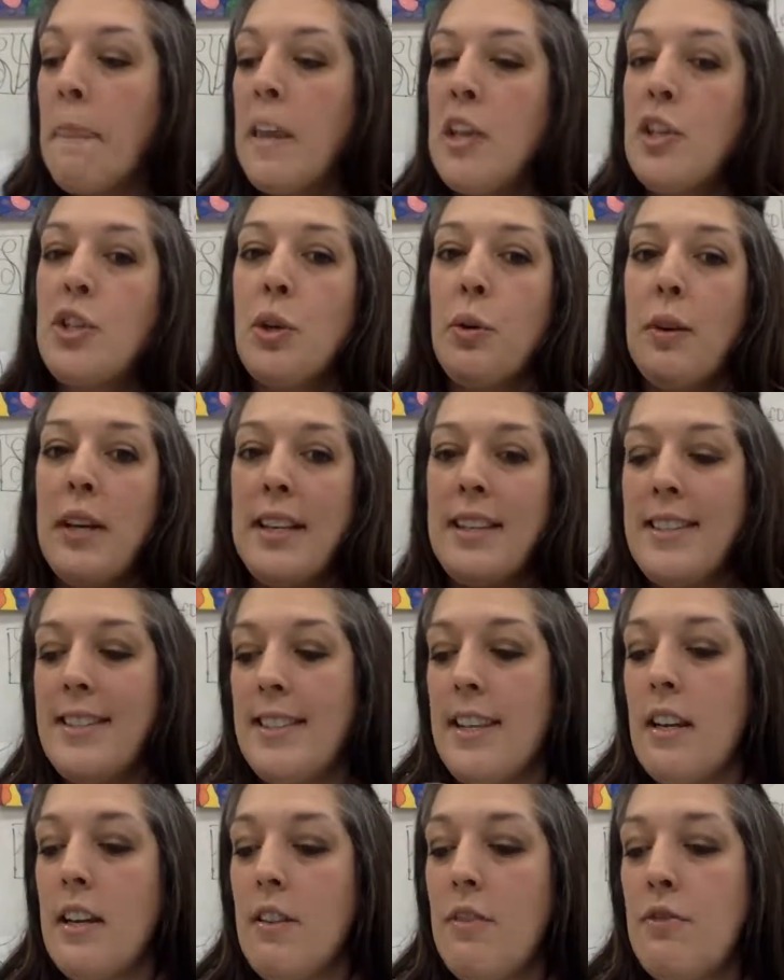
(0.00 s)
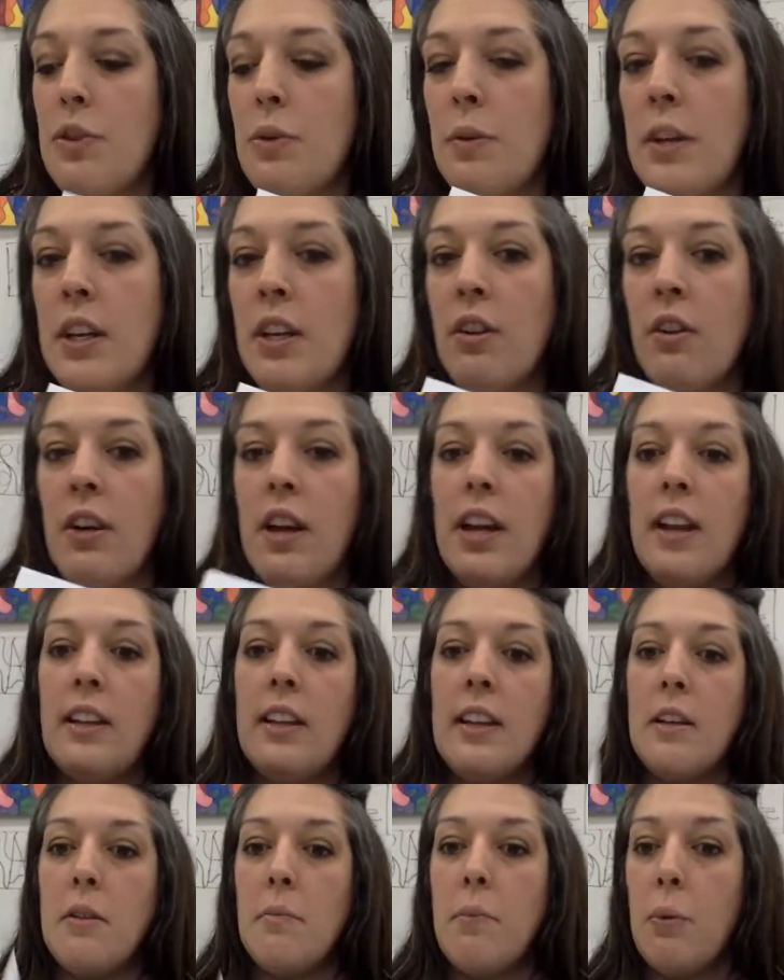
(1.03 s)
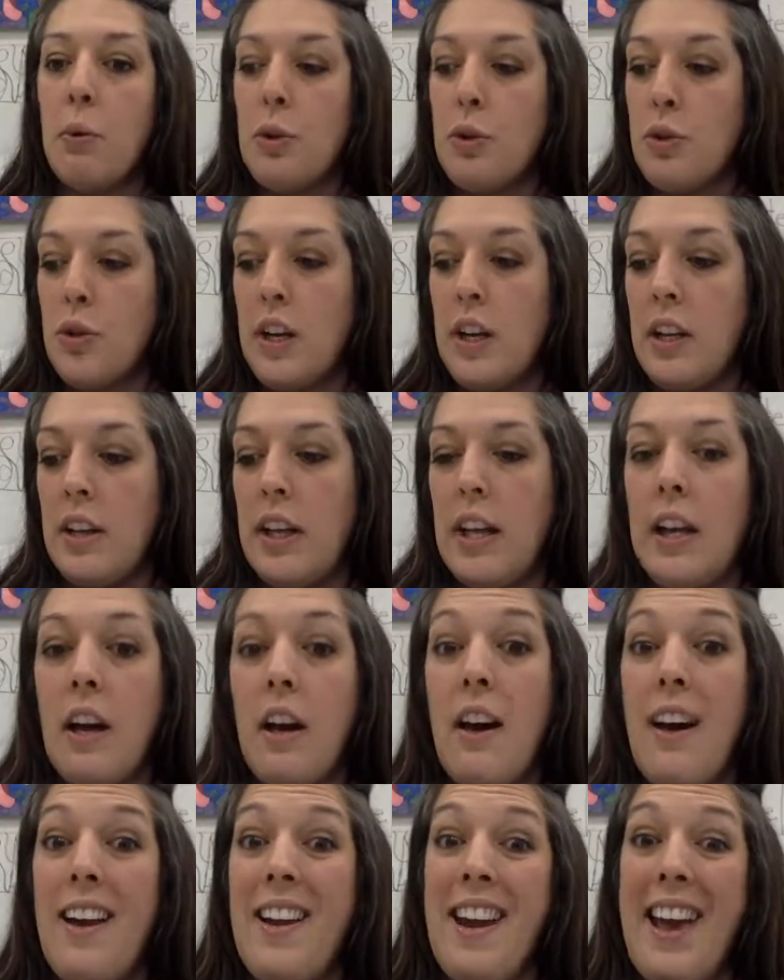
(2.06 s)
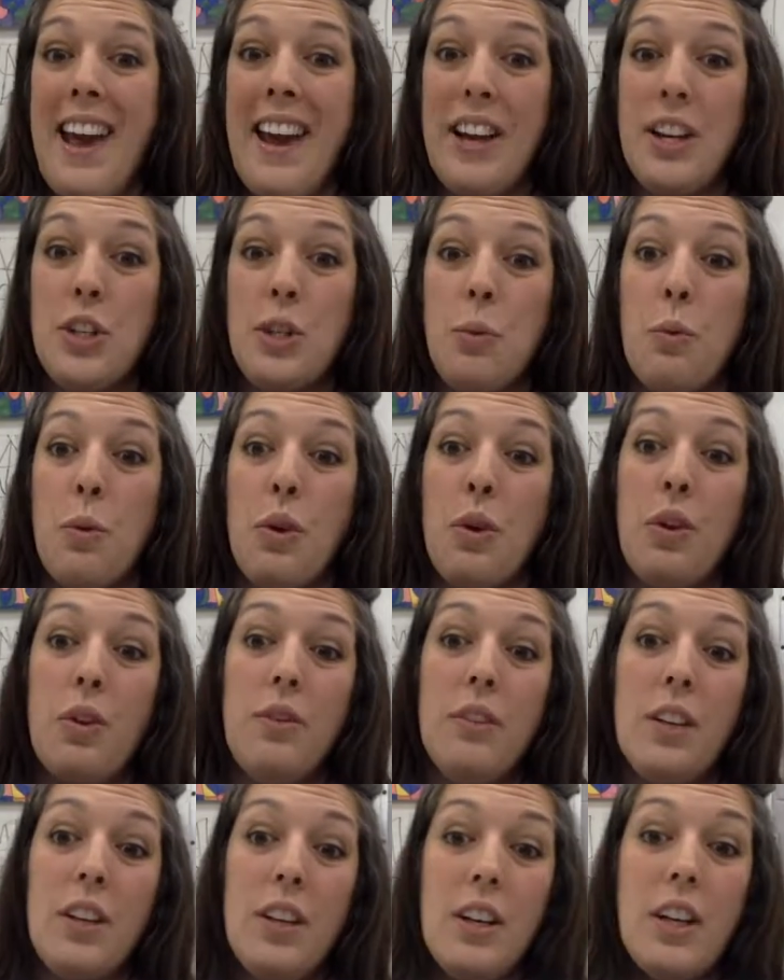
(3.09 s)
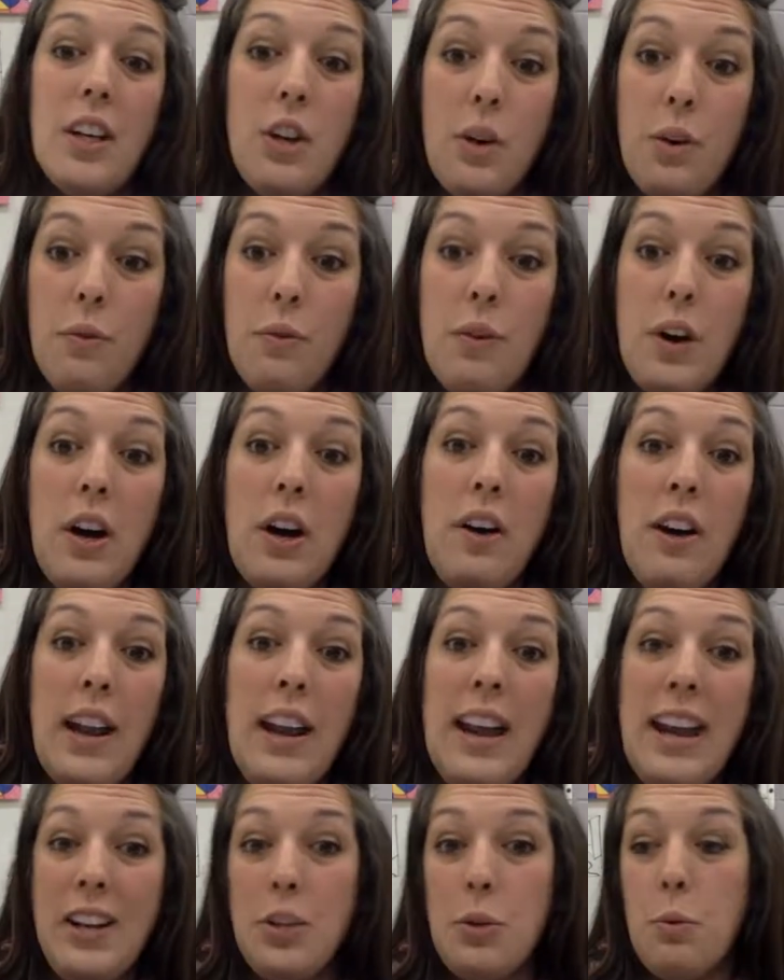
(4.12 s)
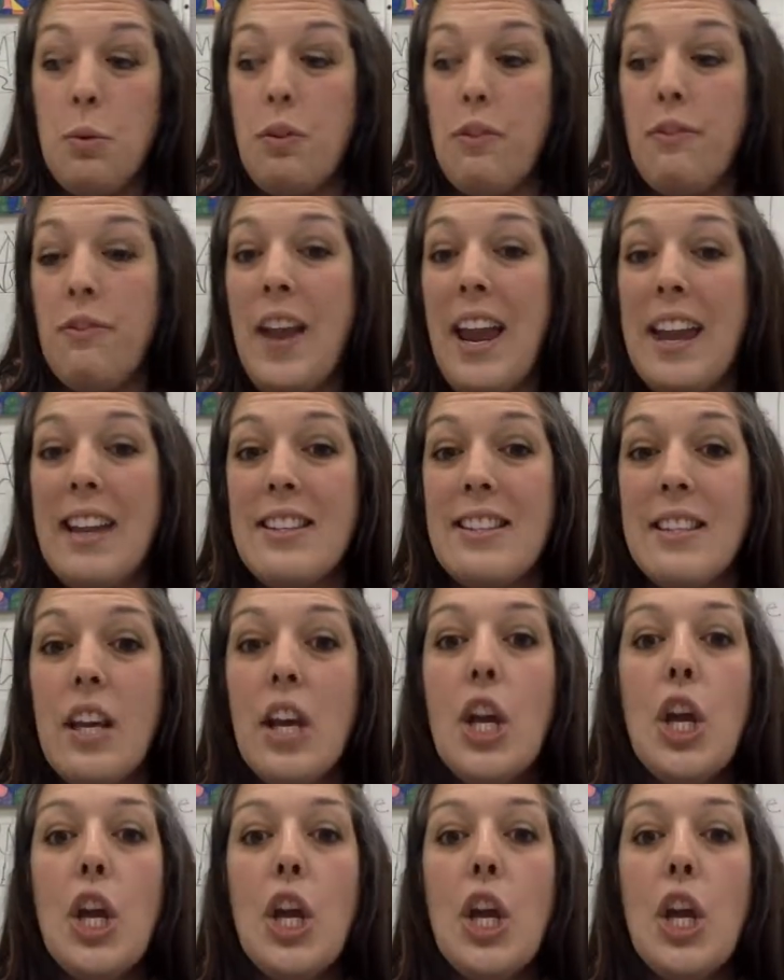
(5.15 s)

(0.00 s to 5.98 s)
So instead of doing your alien portrait like an actual, an actual face,